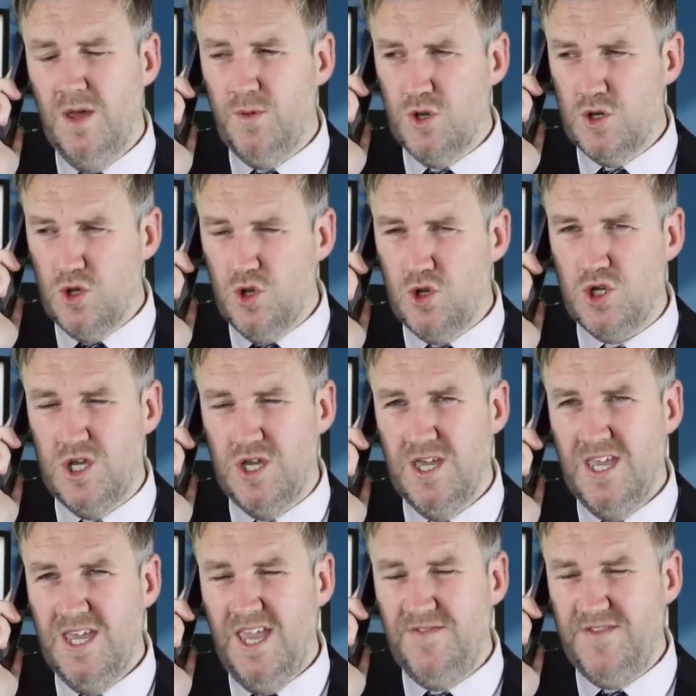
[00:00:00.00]
But look,
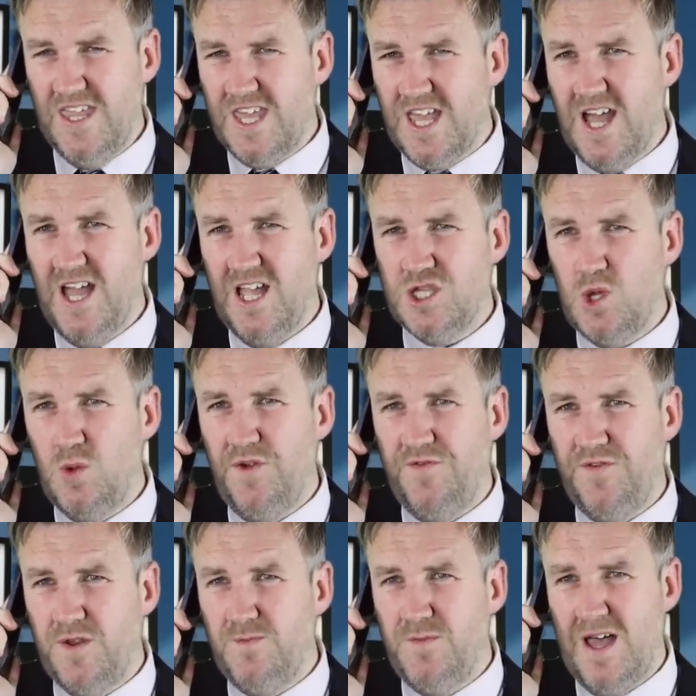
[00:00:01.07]
if you can't do it
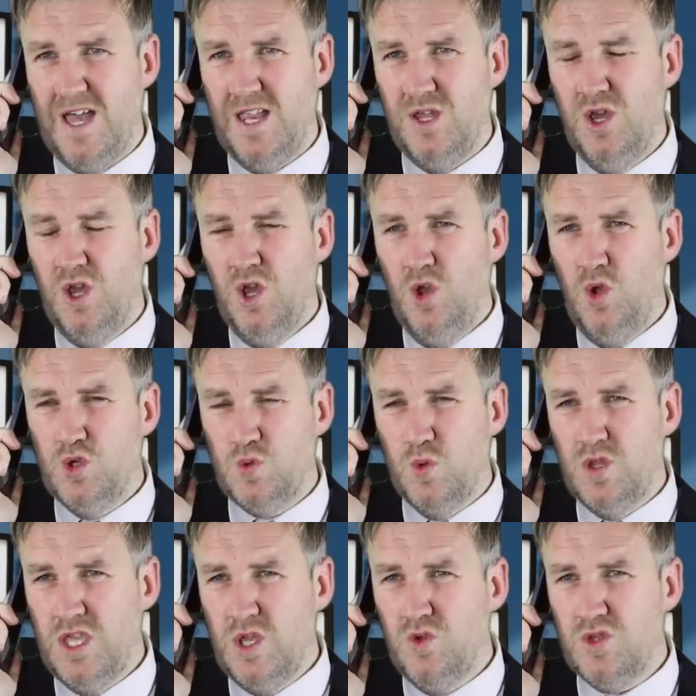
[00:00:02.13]
for a man who's
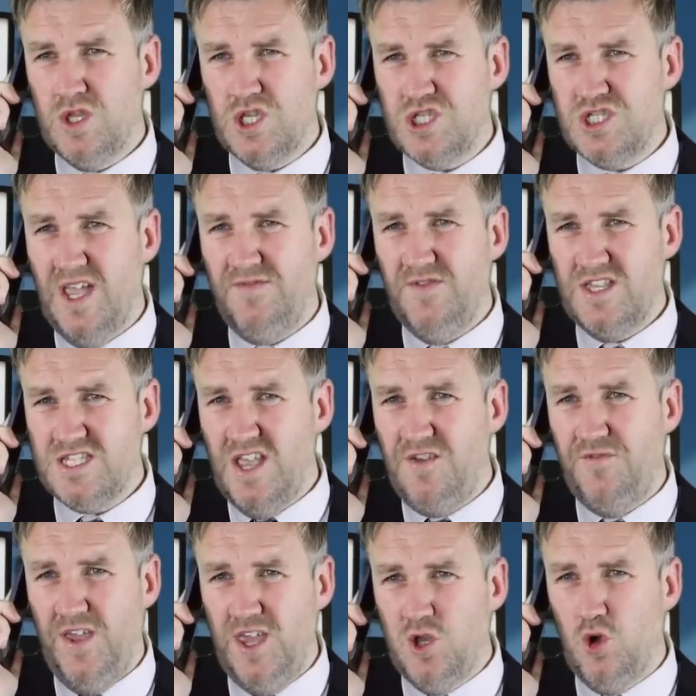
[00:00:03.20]
won the under-7s
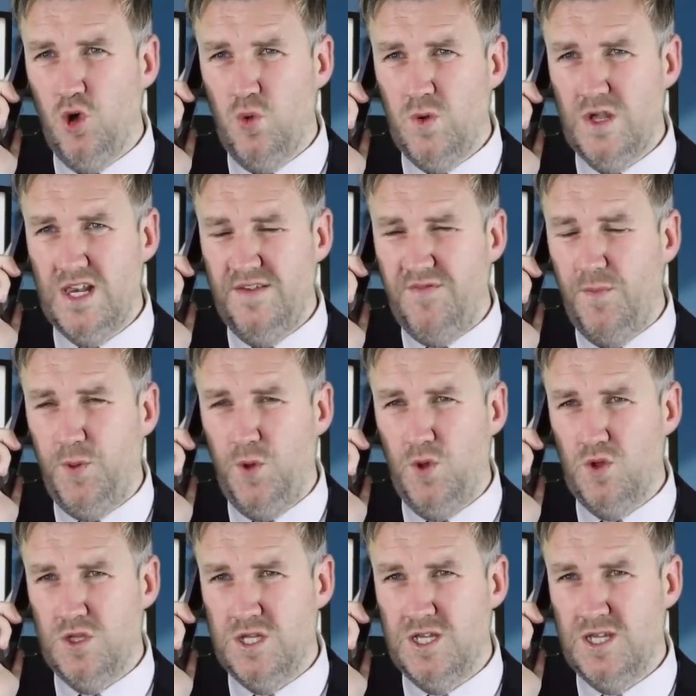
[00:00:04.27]
FA Cup with
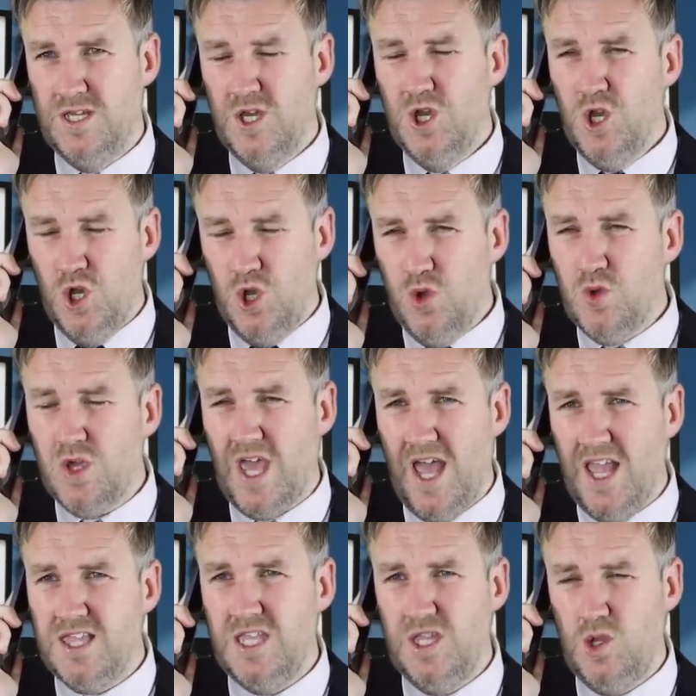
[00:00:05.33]
Liverpool, who
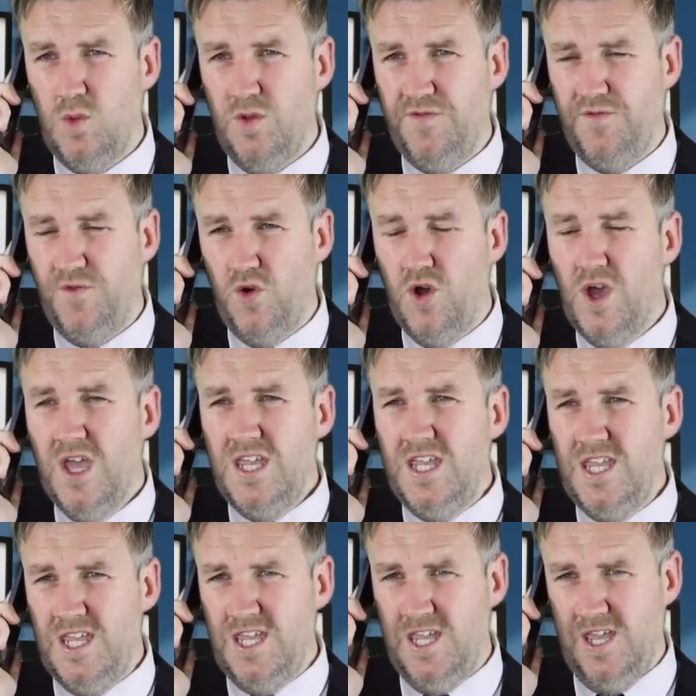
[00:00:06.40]
can he do it for?
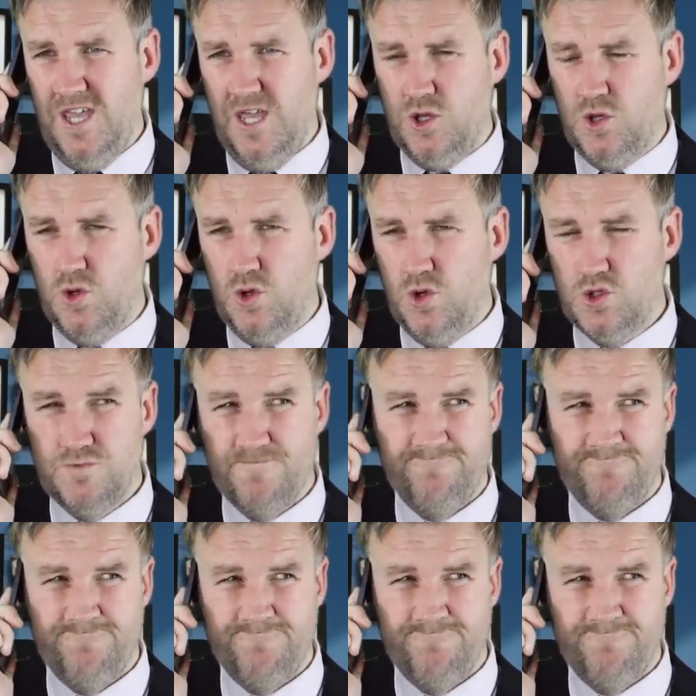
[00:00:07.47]
Yeah, of course.